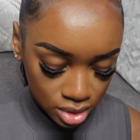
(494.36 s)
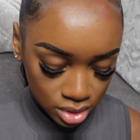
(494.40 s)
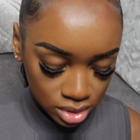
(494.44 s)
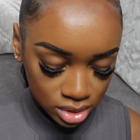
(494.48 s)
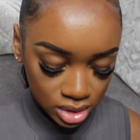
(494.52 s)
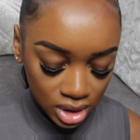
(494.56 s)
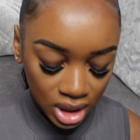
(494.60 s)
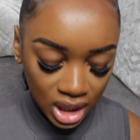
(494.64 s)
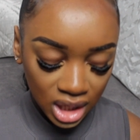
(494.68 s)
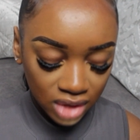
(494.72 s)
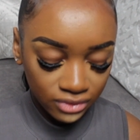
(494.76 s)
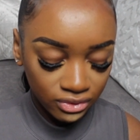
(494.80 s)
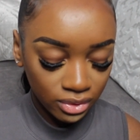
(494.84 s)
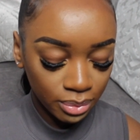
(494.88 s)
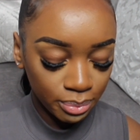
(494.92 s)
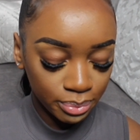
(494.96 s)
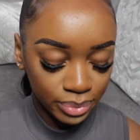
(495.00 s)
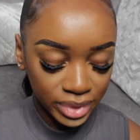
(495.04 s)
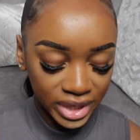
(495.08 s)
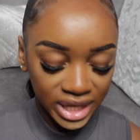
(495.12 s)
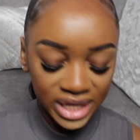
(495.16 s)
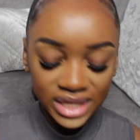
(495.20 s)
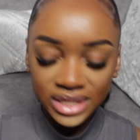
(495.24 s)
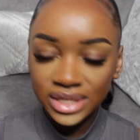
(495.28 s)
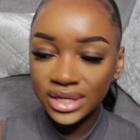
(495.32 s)
Did I even
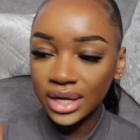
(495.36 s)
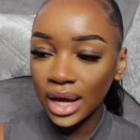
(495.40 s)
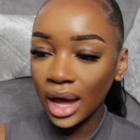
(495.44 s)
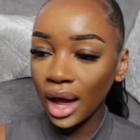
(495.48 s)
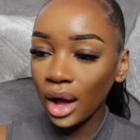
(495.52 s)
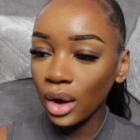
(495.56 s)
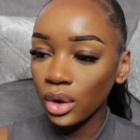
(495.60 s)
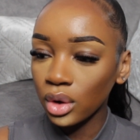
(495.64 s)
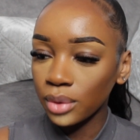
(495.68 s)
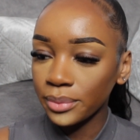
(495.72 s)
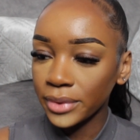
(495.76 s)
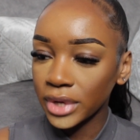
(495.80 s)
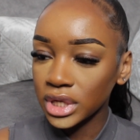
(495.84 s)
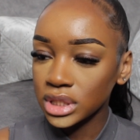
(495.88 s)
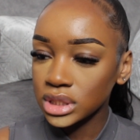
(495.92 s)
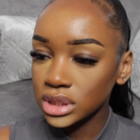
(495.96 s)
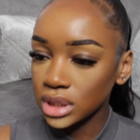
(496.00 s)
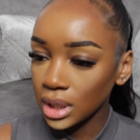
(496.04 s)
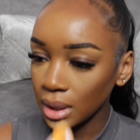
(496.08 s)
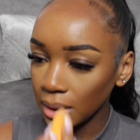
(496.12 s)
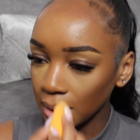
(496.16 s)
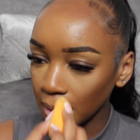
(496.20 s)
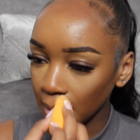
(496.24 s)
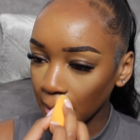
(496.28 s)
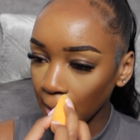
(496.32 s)
blend it out on my
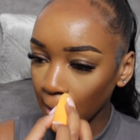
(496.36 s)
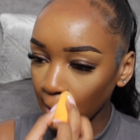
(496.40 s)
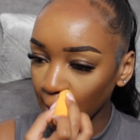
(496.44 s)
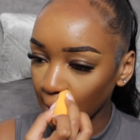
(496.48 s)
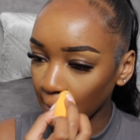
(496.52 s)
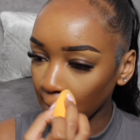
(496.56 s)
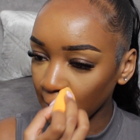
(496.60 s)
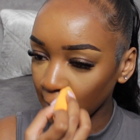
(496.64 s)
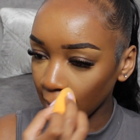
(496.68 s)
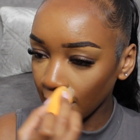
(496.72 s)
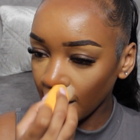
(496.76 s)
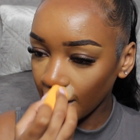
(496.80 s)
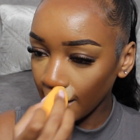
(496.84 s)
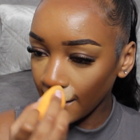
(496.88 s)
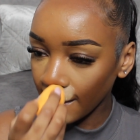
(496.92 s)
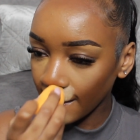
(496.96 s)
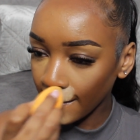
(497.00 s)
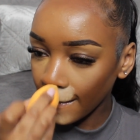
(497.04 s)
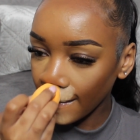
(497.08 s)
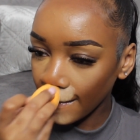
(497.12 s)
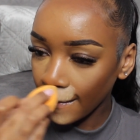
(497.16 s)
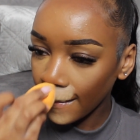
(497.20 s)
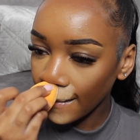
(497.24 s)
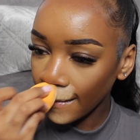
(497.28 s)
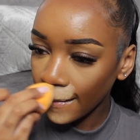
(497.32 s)
chin? I don't even know.
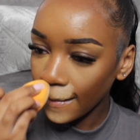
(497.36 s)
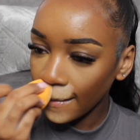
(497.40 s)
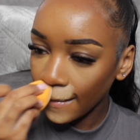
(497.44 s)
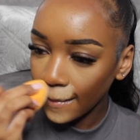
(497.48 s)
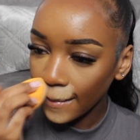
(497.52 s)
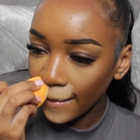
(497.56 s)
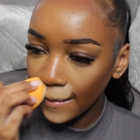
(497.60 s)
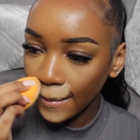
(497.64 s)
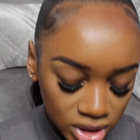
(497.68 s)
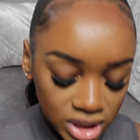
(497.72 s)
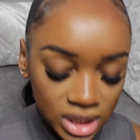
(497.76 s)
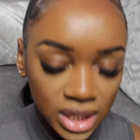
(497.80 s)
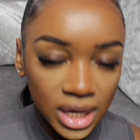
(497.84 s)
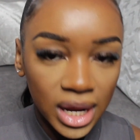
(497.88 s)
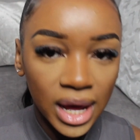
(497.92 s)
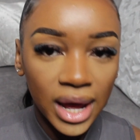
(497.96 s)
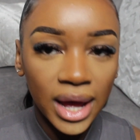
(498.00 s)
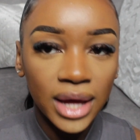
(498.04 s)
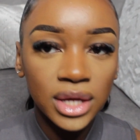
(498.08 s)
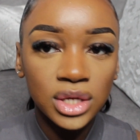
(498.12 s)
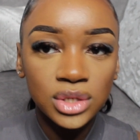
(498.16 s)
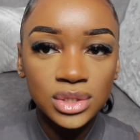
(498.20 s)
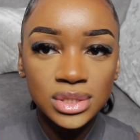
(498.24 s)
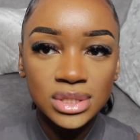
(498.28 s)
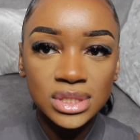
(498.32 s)
I'm gonna
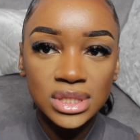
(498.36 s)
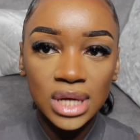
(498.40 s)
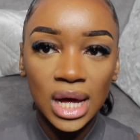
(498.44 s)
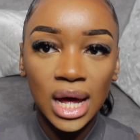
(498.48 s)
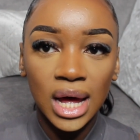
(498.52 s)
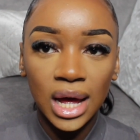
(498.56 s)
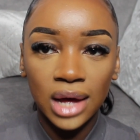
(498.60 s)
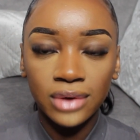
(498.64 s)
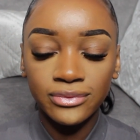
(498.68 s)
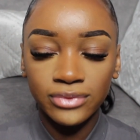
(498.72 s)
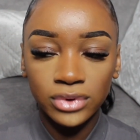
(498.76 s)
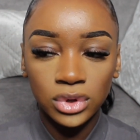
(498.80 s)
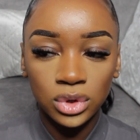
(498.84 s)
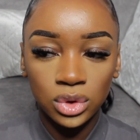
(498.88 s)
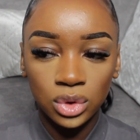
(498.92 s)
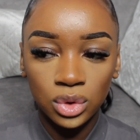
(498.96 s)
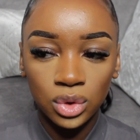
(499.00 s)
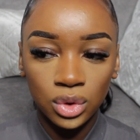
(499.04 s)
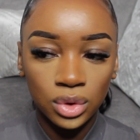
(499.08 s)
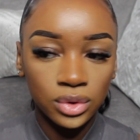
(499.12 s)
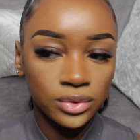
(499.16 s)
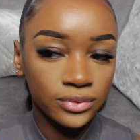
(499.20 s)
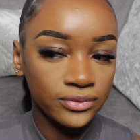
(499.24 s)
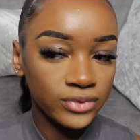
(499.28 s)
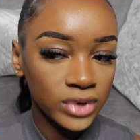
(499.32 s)
lie, I used to have a
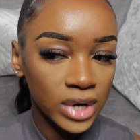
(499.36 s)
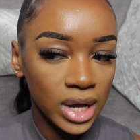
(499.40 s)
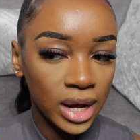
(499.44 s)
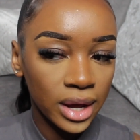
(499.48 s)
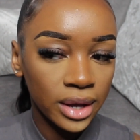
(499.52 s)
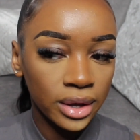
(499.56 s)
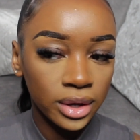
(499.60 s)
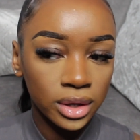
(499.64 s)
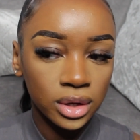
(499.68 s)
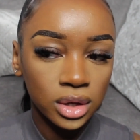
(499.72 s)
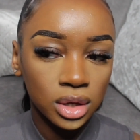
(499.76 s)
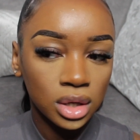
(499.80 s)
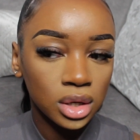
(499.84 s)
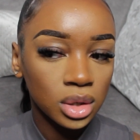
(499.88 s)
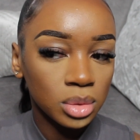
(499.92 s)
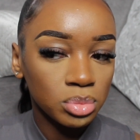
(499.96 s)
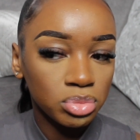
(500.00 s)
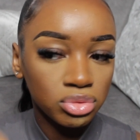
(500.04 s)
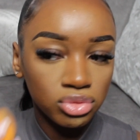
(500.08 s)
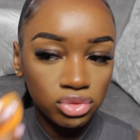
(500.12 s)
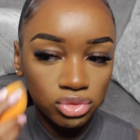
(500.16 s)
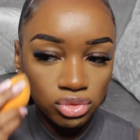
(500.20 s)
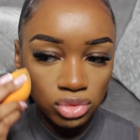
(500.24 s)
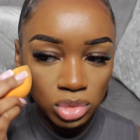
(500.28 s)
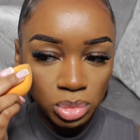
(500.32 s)
lot of like
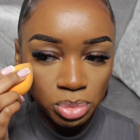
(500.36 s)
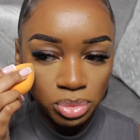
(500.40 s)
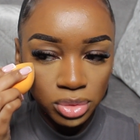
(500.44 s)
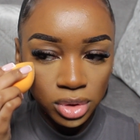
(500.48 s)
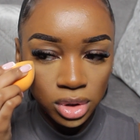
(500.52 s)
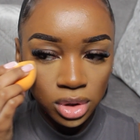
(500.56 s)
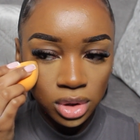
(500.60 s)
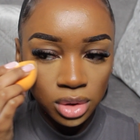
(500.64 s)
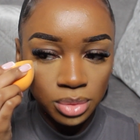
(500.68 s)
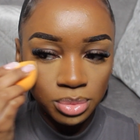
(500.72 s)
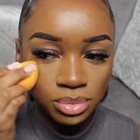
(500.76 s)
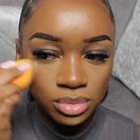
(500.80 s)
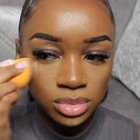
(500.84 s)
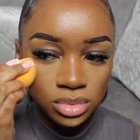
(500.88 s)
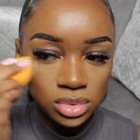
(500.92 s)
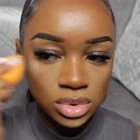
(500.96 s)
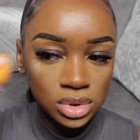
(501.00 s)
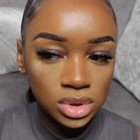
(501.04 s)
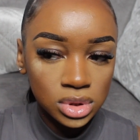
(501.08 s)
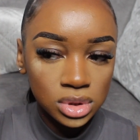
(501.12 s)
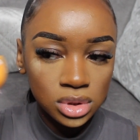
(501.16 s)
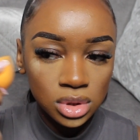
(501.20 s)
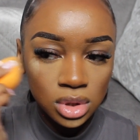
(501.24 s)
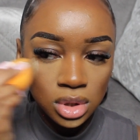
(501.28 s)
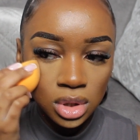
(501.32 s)

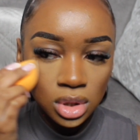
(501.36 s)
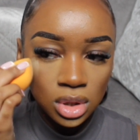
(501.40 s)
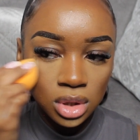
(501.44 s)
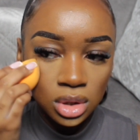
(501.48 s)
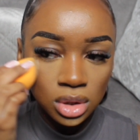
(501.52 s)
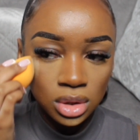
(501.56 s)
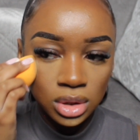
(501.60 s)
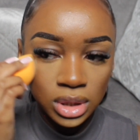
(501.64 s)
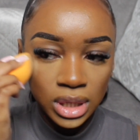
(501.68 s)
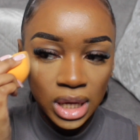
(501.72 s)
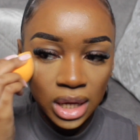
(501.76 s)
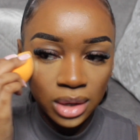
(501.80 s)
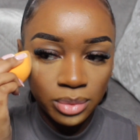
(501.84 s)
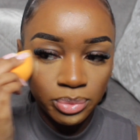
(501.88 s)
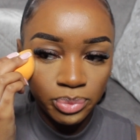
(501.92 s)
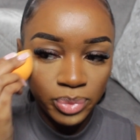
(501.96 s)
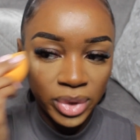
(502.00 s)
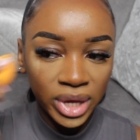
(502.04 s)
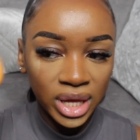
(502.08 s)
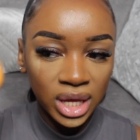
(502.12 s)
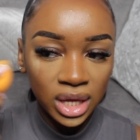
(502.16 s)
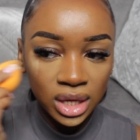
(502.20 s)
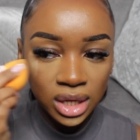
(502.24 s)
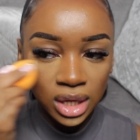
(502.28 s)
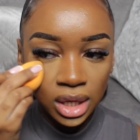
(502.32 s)
problems like
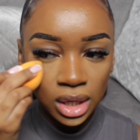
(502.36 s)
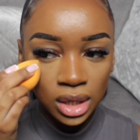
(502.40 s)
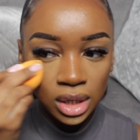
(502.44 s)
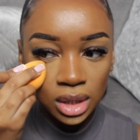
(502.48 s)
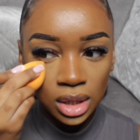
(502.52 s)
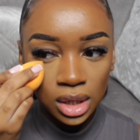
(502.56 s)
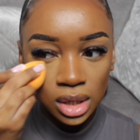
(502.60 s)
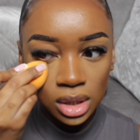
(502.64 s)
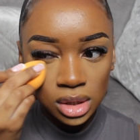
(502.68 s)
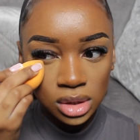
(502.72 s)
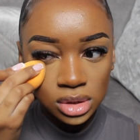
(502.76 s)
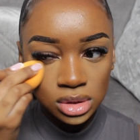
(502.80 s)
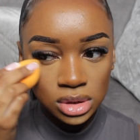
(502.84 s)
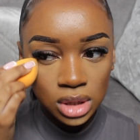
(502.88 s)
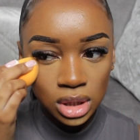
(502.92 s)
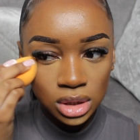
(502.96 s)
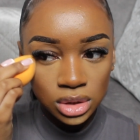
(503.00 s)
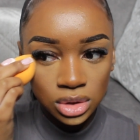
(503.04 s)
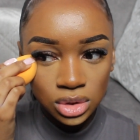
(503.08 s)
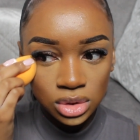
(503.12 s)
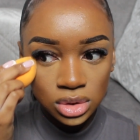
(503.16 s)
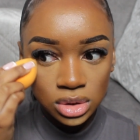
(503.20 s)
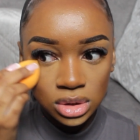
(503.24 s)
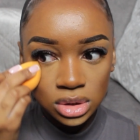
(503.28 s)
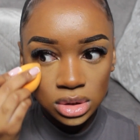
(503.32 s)
baking, because I
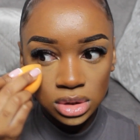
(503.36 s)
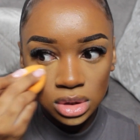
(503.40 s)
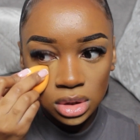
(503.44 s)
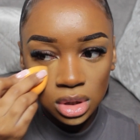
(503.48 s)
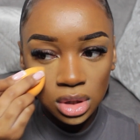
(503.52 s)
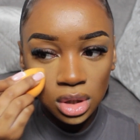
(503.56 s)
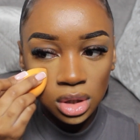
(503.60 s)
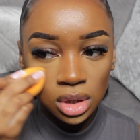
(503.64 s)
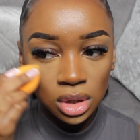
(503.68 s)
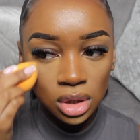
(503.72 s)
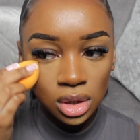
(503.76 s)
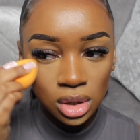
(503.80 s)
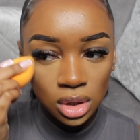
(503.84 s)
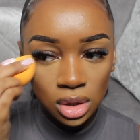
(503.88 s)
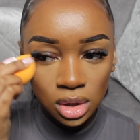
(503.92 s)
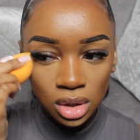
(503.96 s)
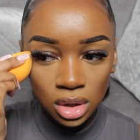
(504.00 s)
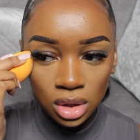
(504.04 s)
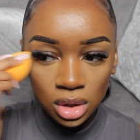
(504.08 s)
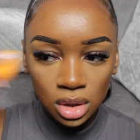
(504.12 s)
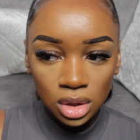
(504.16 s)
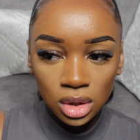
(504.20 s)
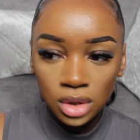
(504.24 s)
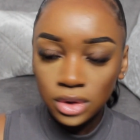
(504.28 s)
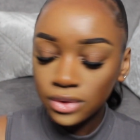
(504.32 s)
used to
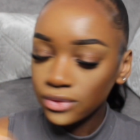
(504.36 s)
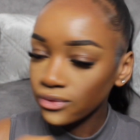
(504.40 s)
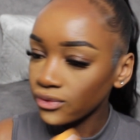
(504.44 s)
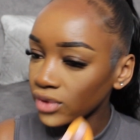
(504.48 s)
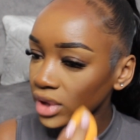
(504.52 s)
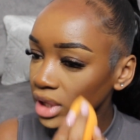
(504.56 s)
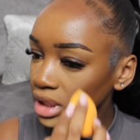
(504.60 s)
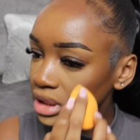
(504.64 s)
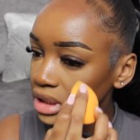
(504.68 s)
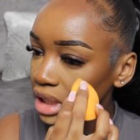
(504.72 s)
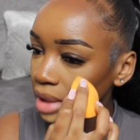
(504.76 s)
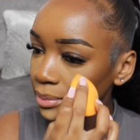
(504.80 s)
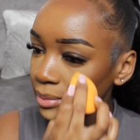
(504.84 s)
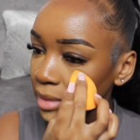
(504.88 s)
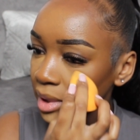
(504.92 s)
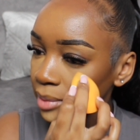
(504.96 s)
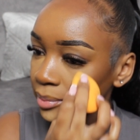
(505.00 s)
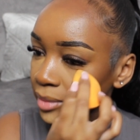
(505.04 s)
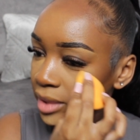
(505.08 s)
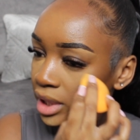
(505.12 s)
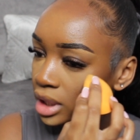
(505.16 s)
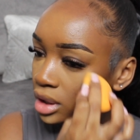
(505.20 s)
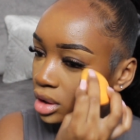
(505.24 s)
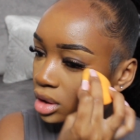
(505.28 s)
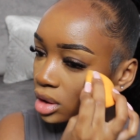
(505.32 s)
think that my
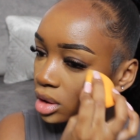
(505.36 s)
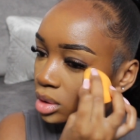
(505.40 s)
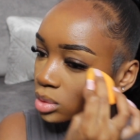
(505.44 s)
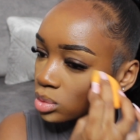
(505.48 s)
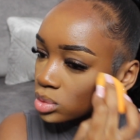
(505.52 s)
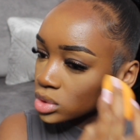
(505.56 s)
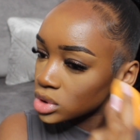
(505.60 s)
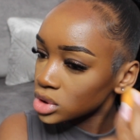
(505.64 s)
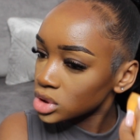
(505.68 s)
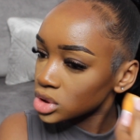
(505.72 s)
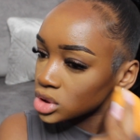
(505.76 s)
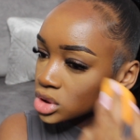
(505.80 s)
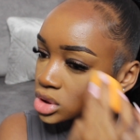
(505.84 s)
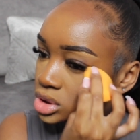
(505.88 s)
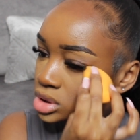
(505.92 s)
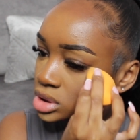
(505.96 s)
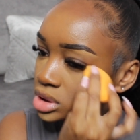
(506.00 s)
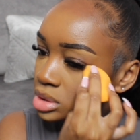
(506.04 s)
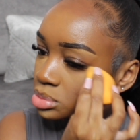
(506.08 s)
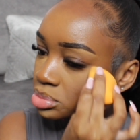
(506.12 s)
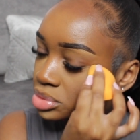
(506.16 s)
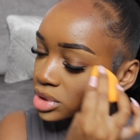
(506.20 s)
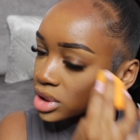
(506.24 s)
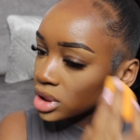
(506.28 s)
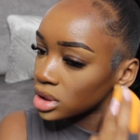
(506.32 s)
makeup was
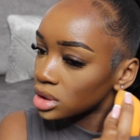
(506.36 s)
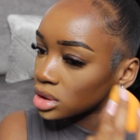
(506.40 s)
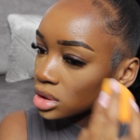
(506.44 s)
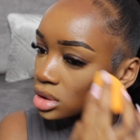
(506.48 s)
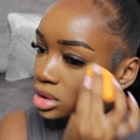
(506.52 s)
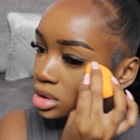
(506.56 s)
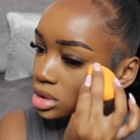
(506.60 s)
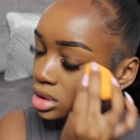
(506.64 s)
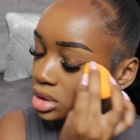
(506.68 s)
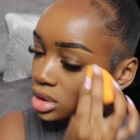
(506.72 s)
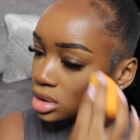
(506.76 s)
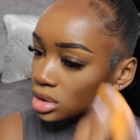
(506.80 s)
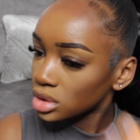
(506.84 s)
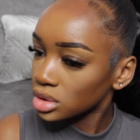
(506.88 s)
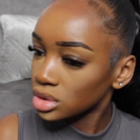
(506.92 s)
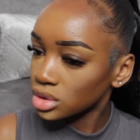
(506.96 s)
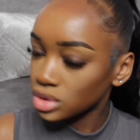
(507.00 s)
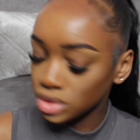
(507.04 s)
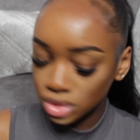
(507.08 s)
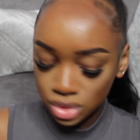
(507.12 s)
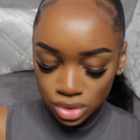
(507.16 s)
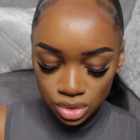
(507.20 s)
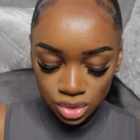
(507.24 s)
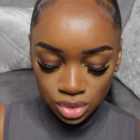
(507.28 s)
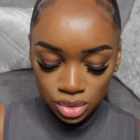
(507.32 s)
just a bit
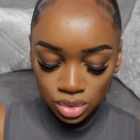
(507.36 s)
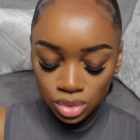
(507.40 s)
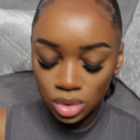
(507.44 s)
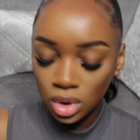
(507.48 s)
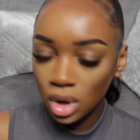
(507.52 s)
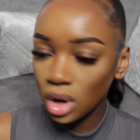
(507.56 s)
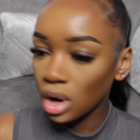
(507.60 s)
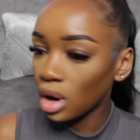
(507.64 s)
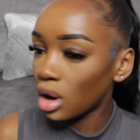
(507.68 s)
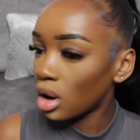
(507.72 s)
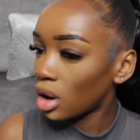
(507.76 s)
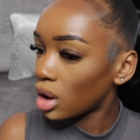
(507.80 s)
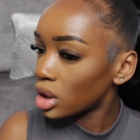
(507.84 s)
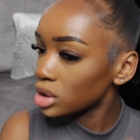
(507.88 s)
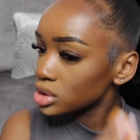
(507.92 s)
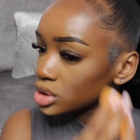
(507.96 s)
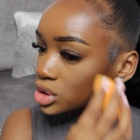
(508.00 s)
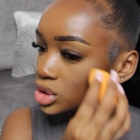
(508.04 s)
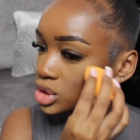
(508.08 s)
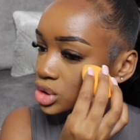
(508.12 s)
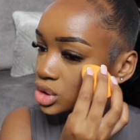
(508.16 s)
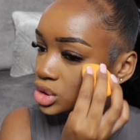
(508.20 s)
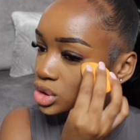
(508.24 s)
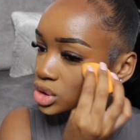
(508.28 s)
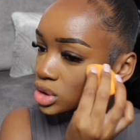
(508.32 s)
too
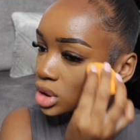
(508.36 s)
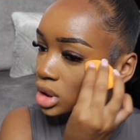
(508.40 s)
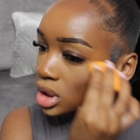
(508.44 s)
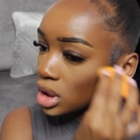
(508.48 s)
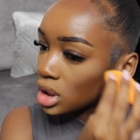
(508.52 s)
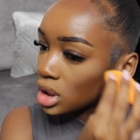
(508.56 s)
harsh,